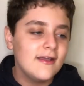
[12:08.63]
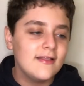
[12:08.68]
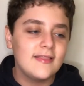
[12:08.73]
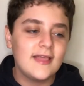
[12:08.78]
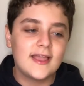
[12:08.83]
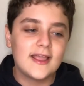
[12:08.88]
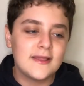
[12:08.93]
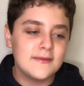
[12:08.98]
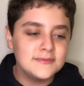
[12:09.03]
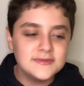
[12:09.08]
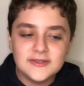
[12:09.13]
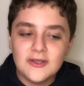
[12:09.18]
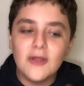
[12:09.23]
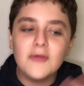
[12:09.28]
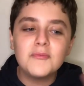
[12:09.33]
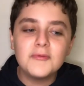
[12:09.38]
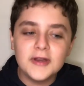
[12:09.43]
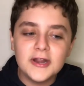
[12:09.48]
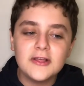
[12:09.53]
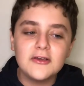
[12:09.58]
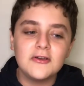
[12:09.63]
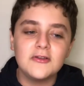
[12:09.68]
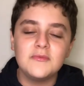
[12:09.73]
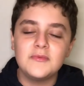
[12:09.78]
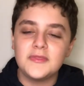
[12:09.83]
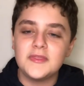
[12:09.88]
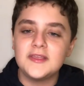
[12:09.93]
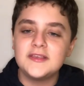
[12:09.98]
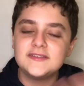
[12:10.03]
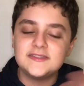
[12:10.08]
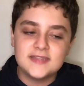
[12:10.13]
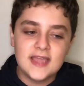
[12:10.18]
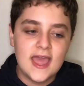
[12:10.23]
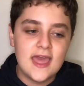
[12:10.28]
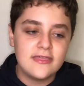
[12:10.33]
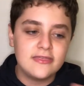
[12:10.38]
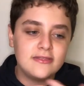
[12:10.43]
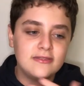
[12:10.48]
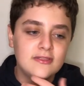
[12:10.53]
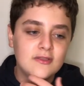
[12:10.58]
Like, it was pretty good with his
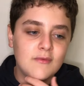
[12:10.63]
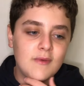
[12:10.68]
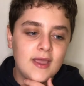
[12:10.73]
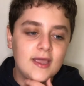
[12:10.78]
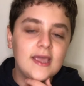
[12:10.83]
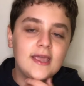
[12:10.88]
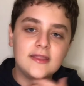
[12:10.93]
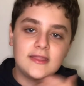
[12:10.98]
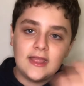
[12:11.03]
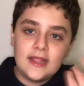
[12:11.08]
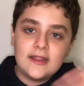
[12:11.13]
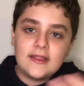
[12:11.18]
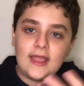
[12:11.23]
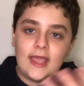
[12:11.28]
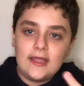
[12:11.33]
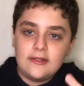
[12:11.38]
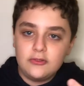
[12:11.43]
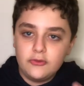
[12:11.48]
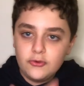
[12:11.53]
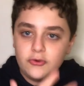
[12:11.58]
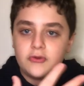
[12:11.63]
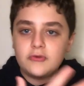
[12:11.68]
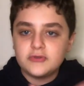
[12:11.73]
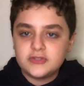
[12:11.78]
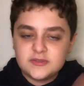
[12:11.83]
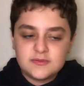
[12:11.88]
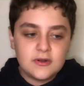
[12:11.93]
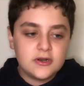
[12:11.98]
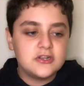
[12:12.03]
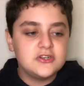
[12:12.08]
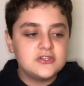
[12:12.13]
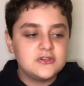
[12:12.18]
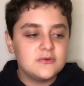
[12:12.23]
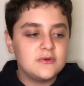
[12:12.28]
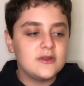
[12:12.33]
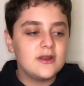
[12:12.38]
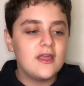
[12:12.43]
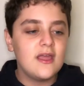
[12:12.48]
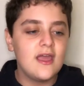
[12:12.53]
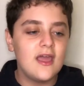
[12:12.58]
death and the way that, that Luke responded to
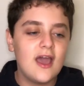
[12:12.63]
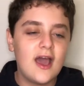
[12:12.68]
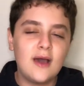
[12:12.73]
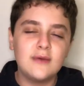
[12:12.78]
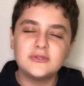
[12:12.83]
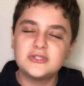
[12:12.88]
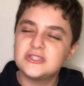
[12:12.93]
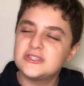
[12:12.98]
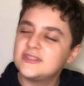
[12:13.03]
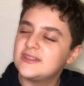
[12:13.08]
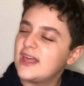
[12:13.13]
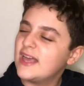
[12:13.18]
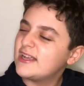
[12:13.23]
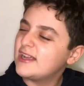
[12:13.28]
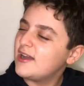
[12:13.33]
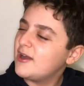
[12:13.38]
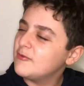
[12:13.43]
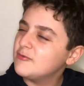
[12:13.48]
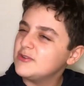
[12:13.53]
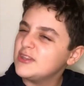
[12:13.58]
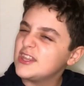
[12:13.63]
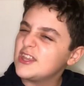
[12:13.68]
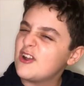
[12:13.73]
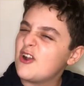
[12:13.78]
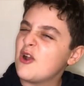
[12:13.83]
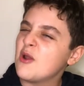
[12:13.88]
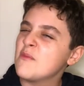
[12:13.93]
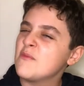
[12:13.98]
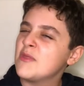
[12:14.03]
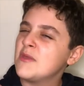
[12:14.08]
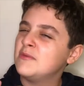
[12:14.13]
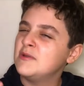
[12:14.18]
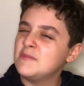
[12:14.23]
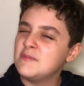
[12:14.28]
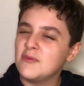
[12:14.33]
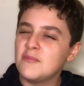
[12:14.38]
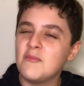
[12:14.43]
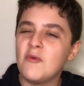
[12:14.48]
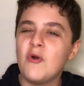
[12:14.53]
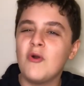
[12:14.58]
it. I was just like, I really hope there would
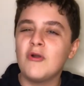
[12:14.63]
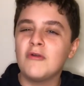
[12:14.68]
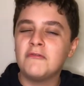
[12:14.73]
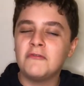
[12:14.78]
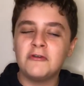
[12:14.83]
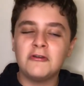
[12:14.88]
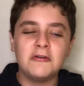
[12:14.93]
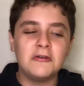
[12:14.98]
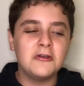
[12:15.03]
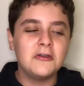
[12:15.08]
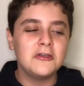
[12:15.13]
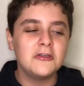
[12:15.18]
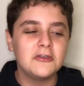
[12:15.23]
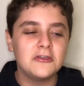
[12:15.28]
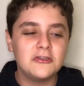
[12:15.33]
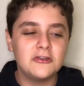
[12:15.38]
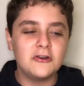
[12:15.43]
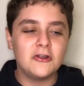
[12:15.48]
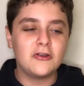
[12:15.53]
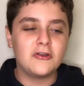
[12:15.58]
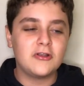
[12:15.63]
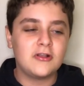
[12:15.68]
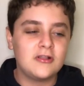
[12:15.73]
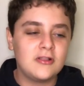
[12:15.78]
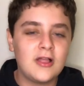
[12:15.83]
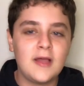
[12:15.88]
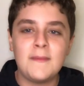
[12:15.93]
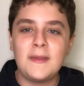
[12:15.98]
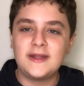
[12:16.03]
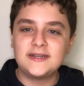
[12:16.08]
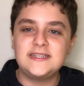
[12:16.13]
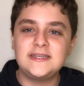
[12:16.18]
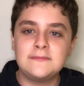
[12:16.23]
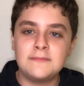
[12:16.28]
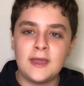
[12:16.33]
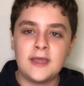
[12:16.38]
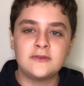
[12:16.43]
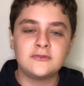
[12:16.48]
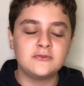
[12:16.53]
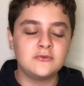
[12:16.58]
be more of a, you know, climactic
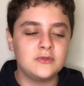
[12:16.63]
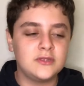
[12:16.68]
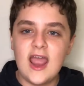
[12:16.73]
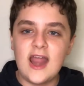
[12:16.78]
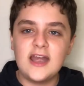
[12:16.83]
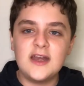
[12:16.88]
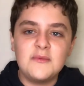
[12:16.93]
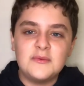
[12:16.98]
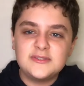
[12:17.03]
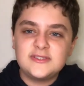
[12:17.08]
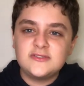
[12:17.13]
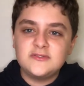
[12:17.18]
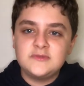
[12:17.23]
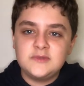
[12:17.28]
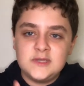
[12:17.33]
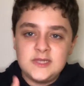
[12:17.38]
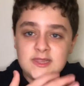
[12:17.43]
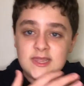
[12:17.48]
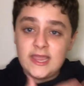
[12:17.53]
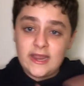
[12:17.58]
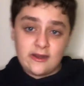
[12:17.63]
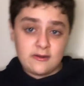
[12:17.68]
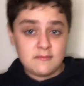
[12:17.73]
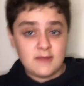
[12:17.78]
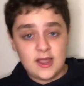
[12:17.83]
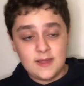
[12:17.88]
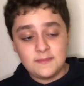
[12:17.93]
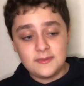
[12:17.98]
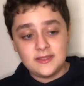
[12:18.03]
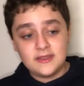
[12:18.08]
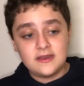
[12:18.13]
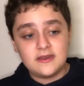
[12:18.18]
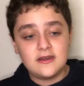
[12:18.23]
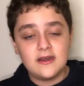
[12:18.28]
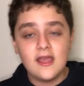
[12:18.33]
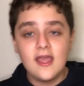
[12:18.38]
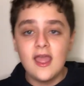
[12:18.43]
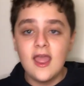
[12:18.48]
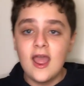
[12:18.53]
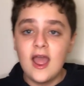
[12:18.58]
battle. And it wasn't really there, in my
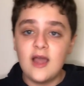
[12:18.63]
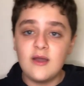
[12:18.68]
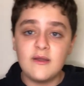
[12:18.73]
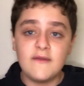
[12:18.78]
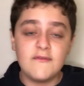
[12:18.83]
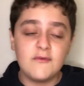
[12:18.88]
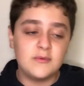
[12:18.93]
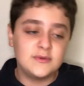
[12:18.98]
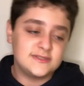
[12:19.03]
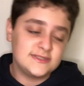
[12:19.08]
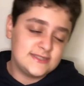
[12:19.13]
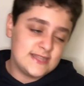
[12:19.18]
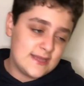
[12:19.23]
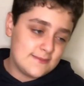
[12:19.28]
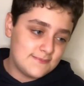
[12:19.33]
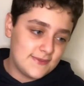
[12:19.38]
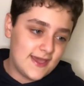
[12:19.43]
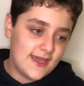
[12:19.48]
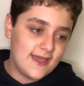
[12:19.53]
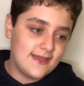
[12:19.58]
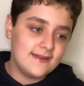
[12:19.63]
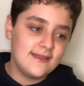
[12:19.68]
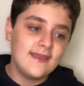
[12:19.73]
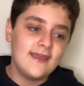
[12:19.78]
opinion. However, it wasn't that bad.